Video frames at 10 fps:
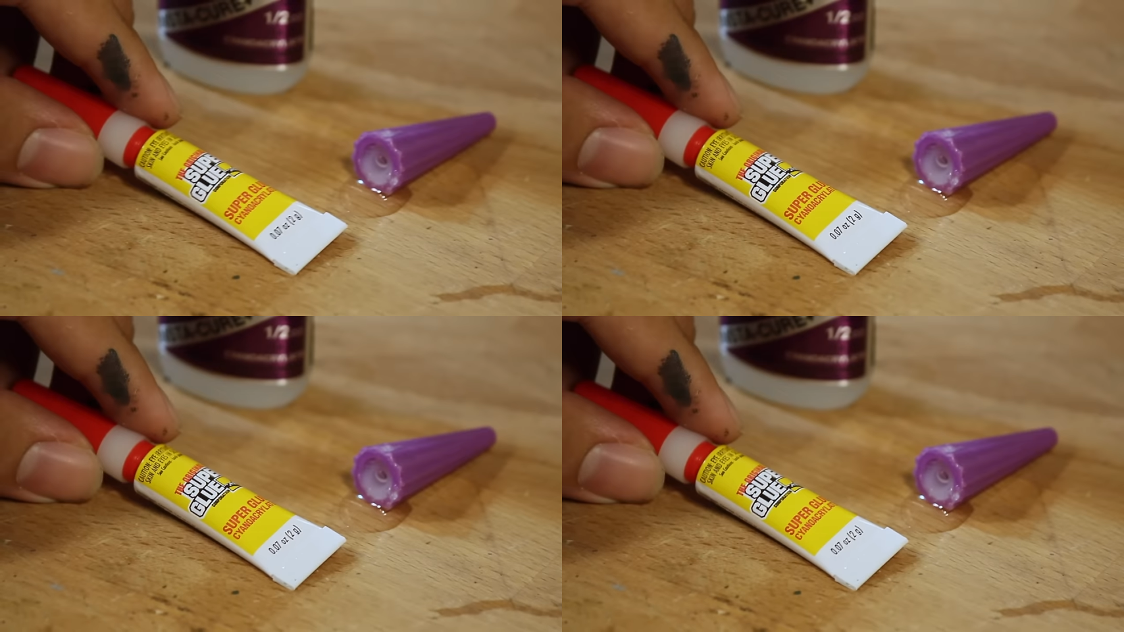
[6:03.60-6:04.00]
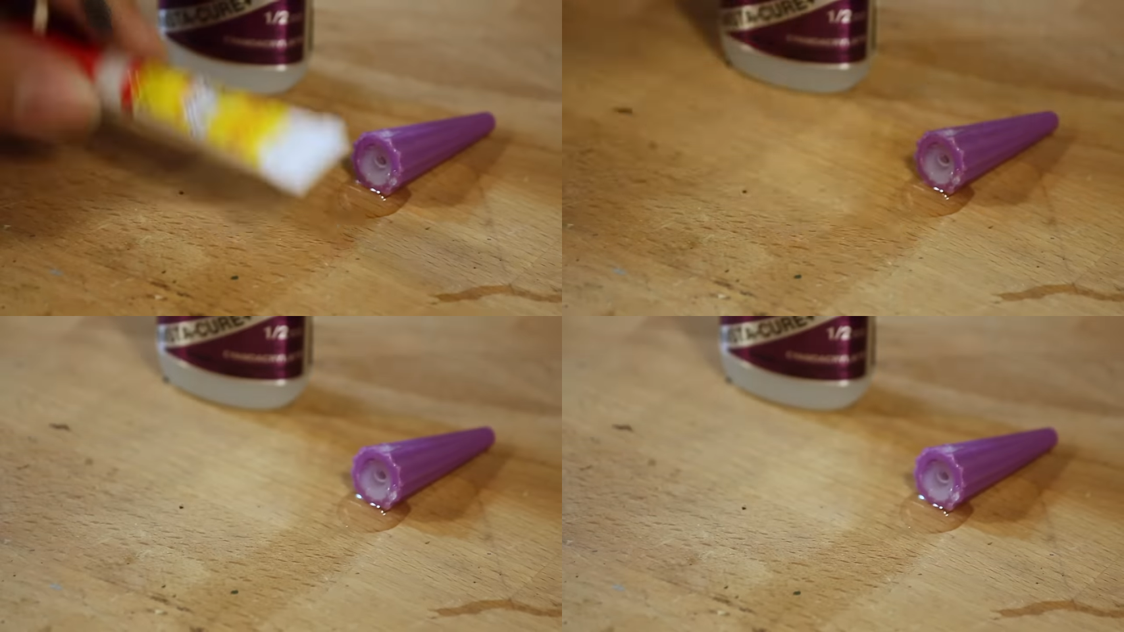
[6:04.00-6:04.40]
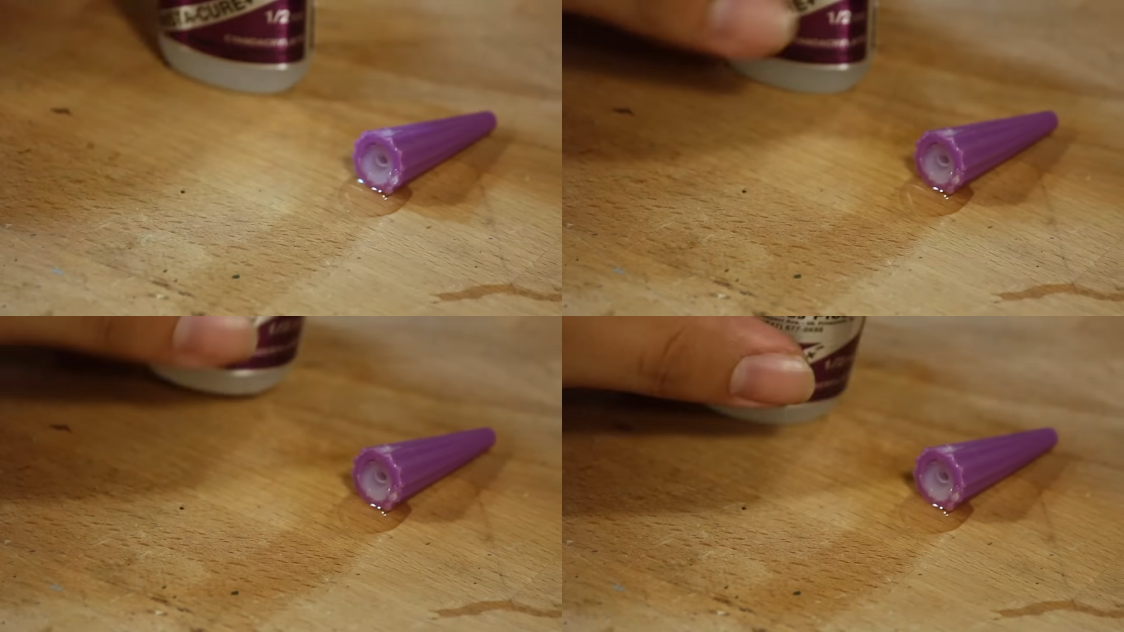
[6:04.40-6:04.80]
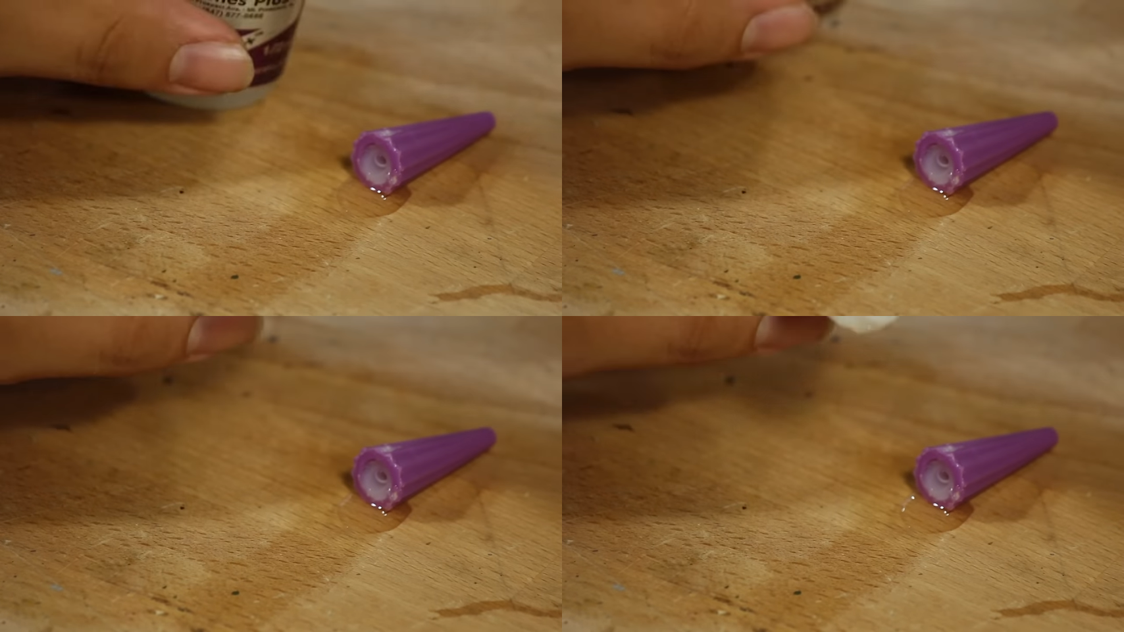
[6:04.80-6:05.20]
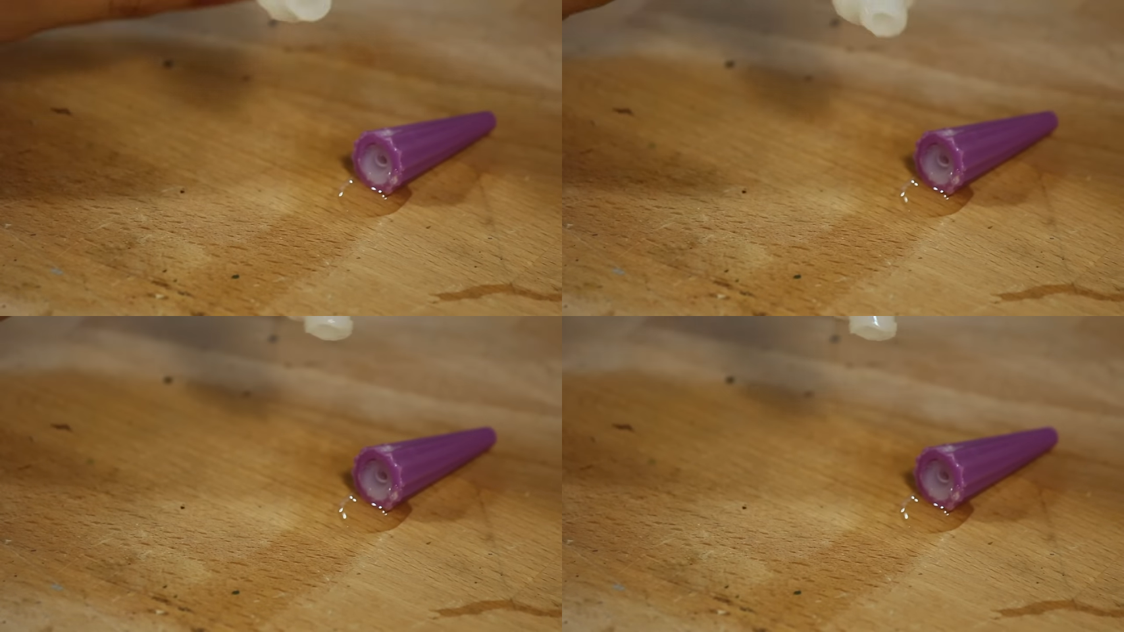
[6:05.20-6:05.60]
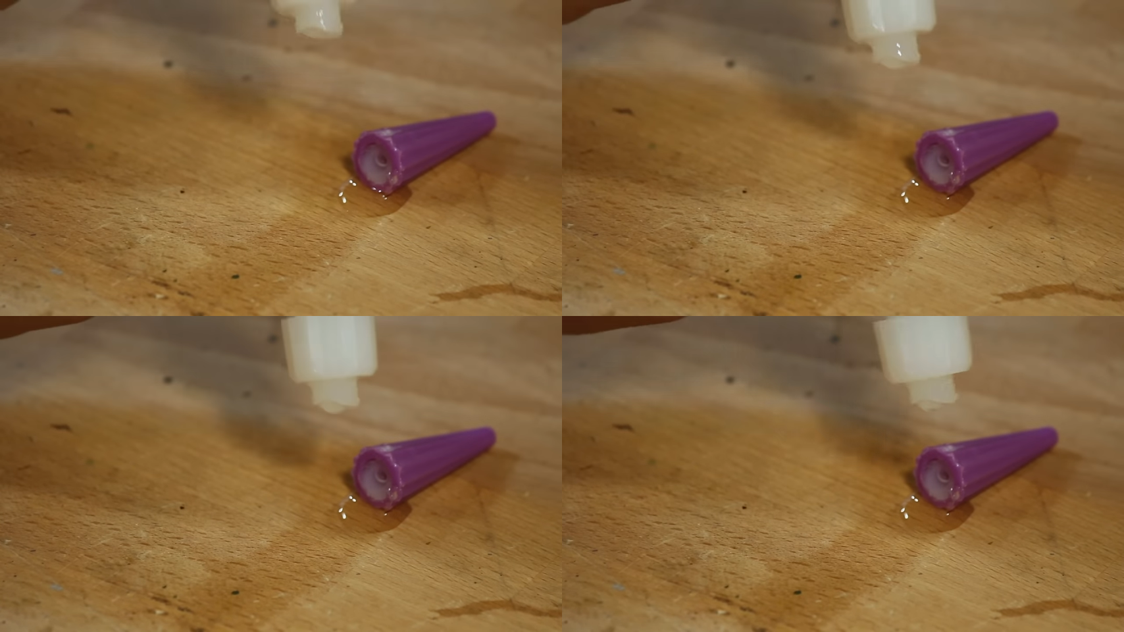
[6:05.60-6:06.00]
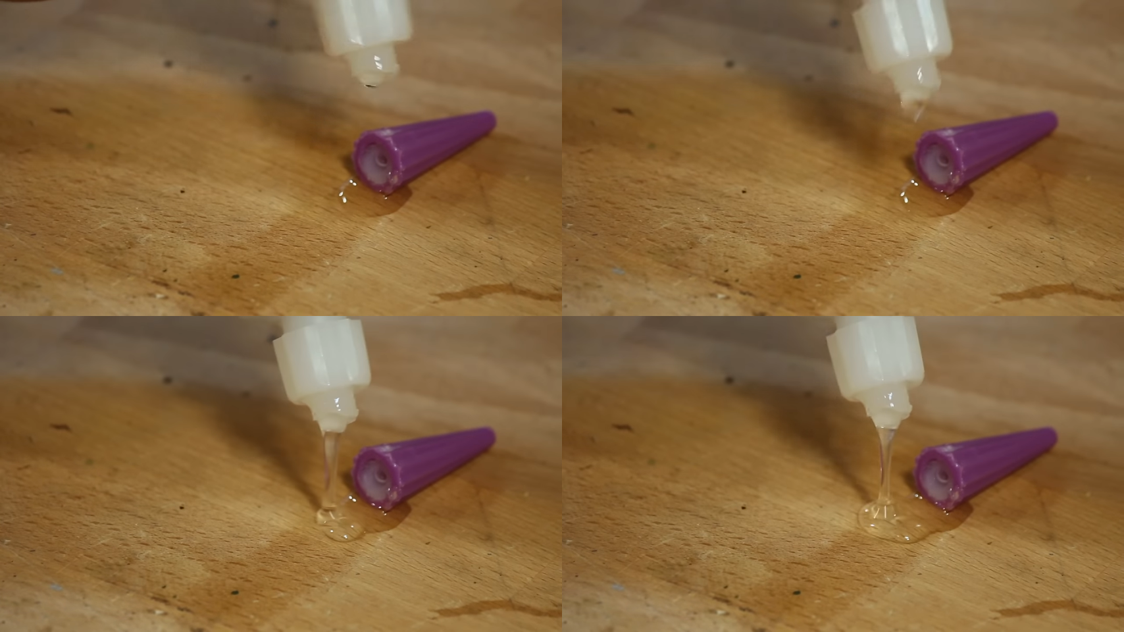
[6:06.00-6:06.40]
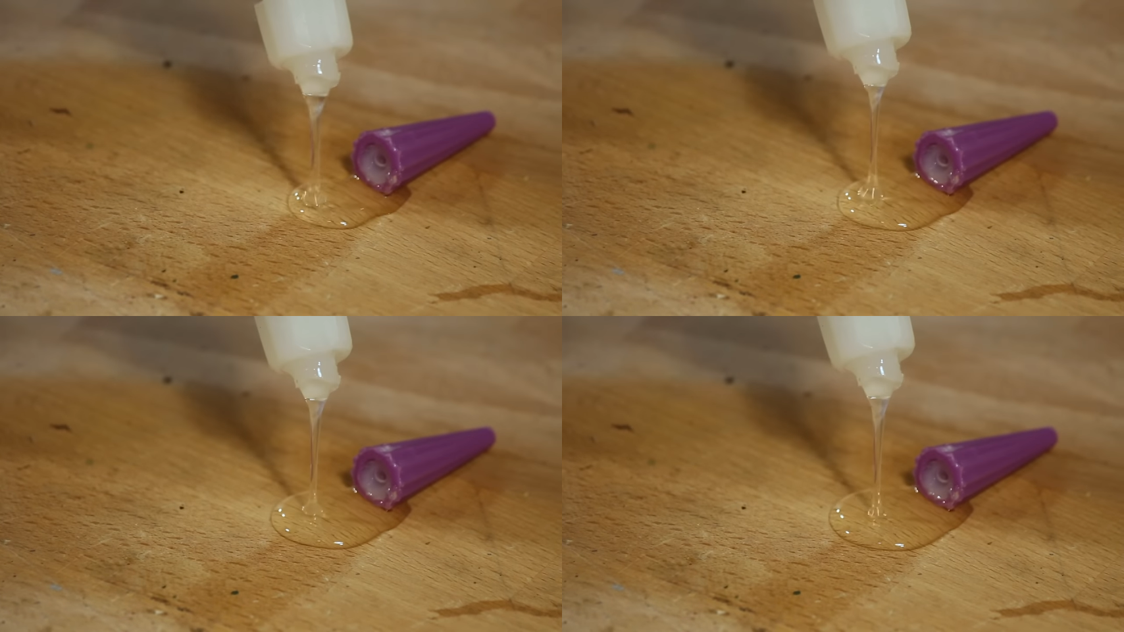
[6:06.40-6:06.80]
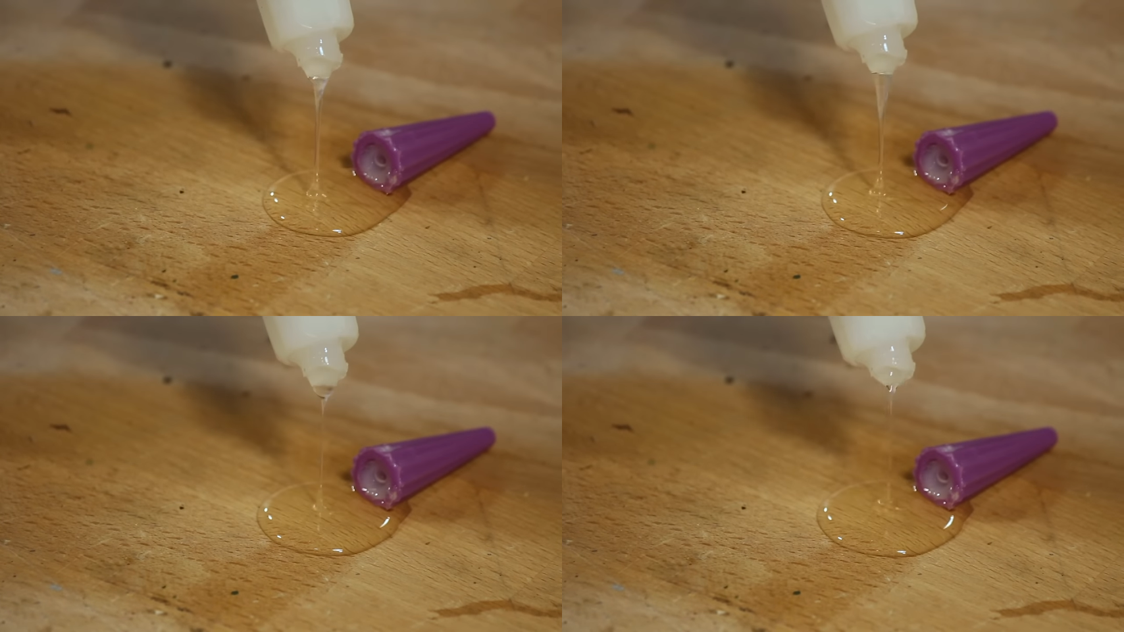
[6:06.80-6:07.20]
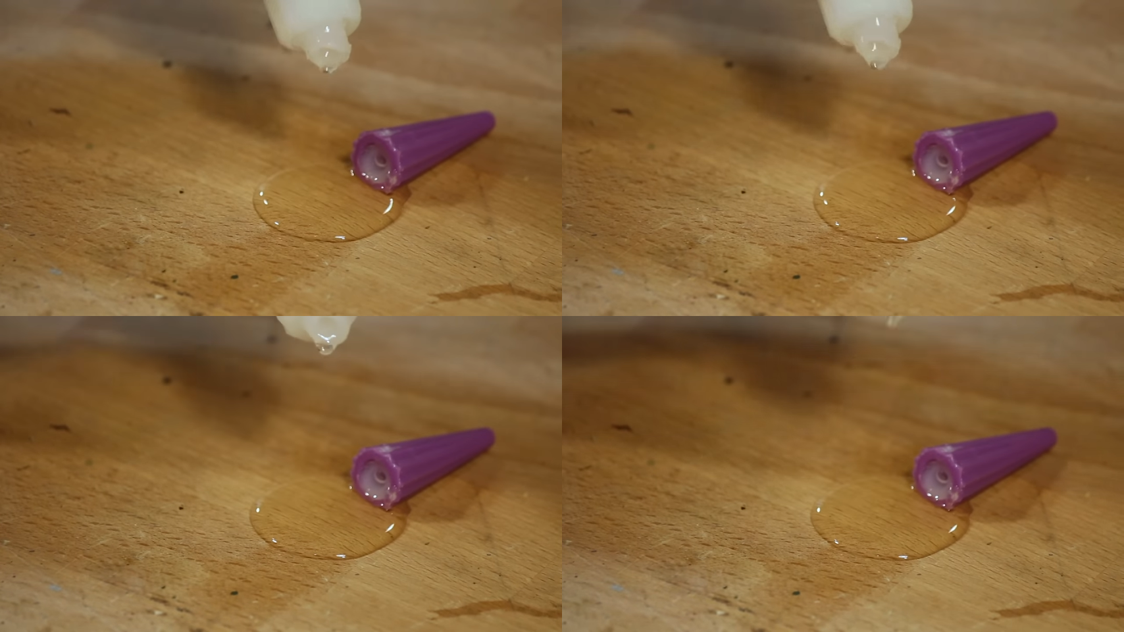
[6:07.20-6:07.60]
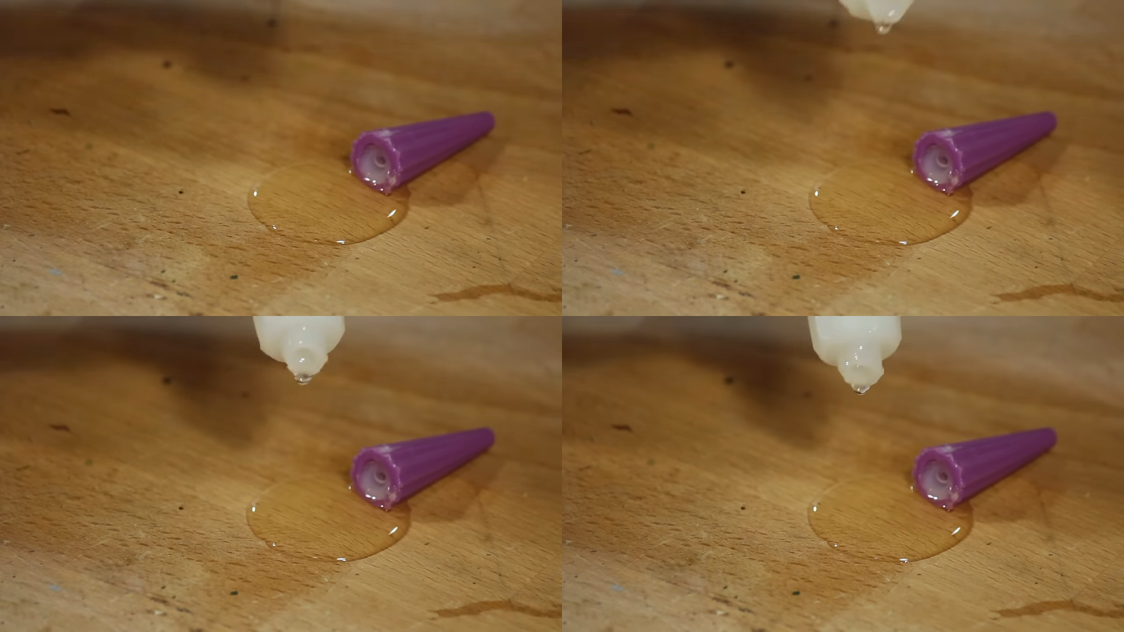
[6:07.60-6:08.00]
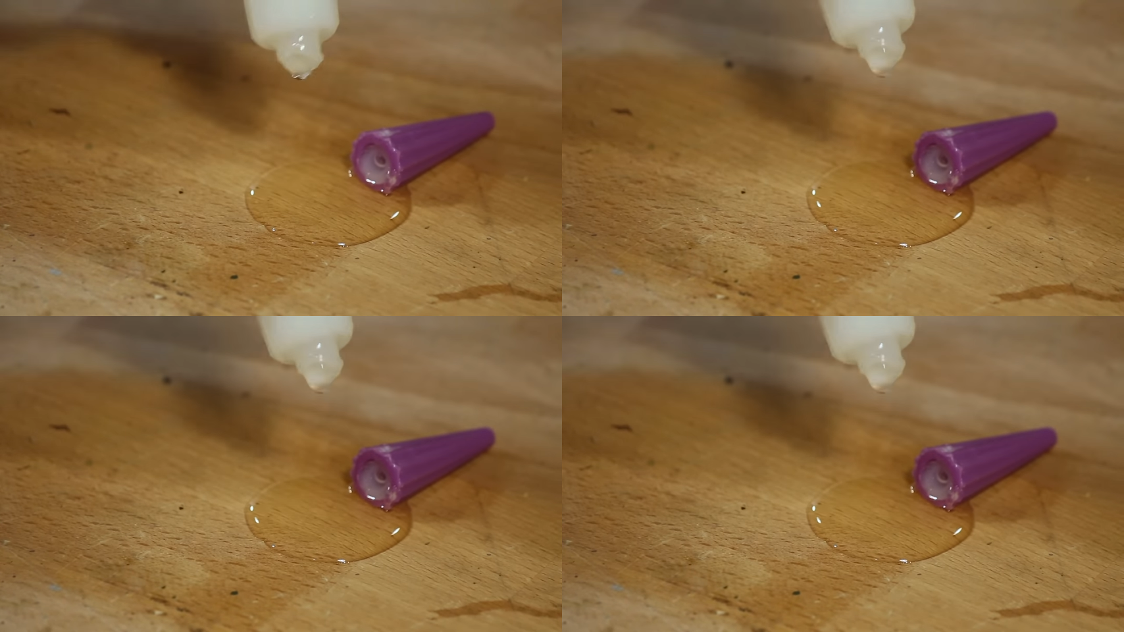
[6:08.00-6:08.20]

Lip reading: No face is visible, so there are no lips to read.